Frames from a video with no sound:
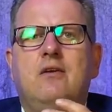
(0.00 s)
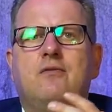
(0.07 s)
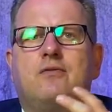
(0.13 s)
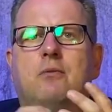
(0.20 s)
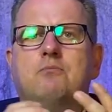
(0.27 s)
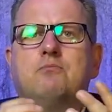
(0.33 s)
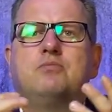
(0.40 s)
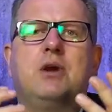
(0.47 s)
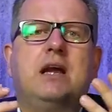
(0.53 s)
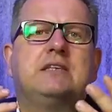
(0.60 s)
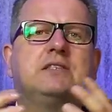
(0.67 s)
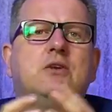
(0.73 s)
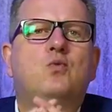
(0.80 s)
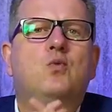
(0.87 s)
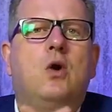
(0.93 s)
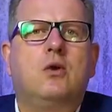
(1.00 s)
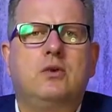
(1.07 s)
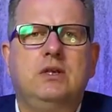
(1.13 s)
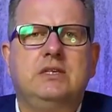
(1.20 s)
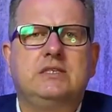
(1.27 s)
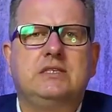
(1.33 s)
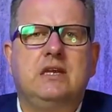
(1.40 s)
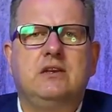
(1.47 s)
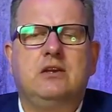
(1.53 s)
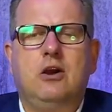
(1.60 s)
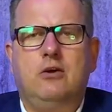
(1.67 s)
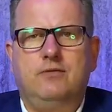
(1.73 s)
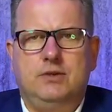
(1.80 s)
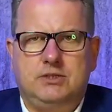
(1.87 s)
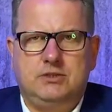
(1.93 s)
from Brexit worries and
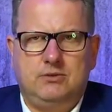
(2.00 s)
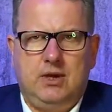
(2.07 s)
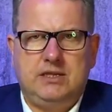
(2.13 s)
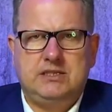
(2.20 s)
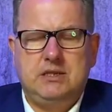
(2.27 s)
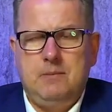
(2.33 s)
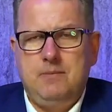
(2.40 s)
COVID stress.